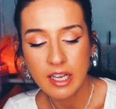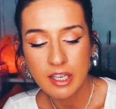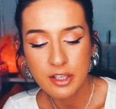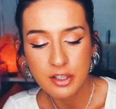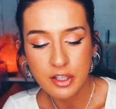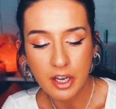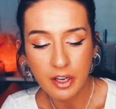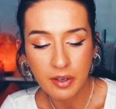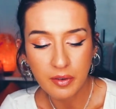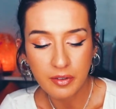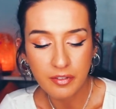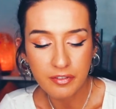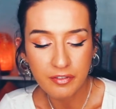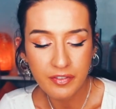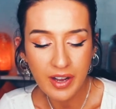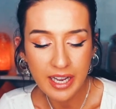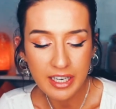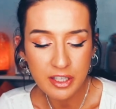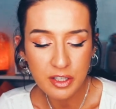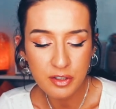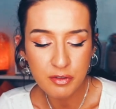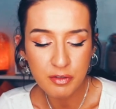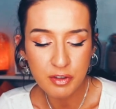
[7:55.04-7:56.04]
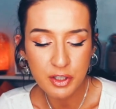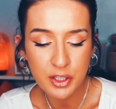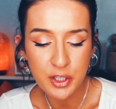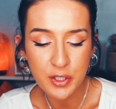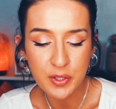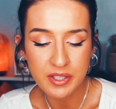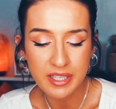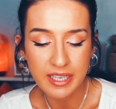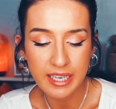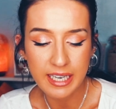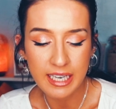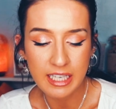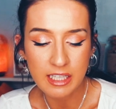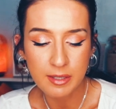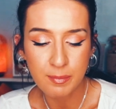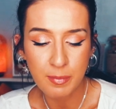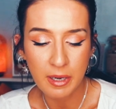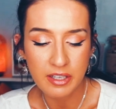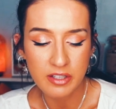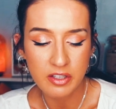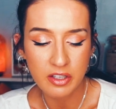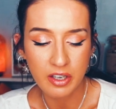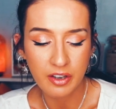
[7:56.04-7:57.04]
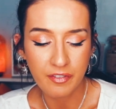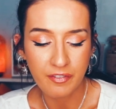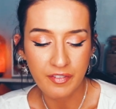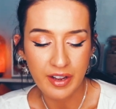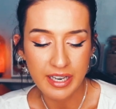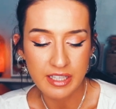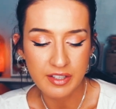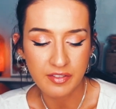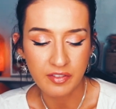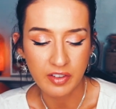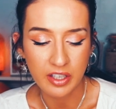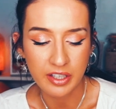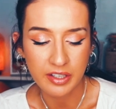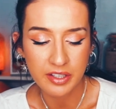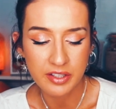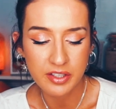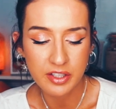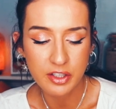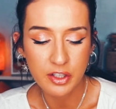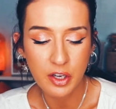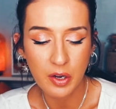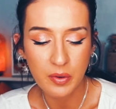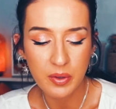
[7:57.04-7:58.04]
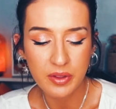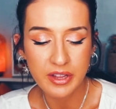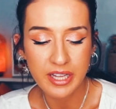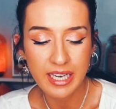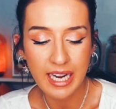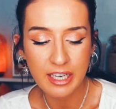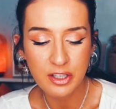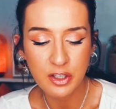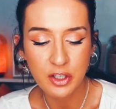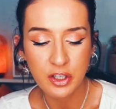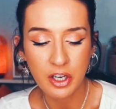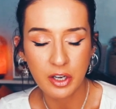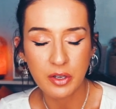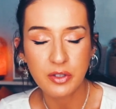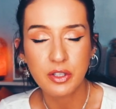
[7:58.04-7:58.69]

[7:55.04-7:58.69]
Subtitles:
So factors reducing interpersonal effectiveness. So the less you know.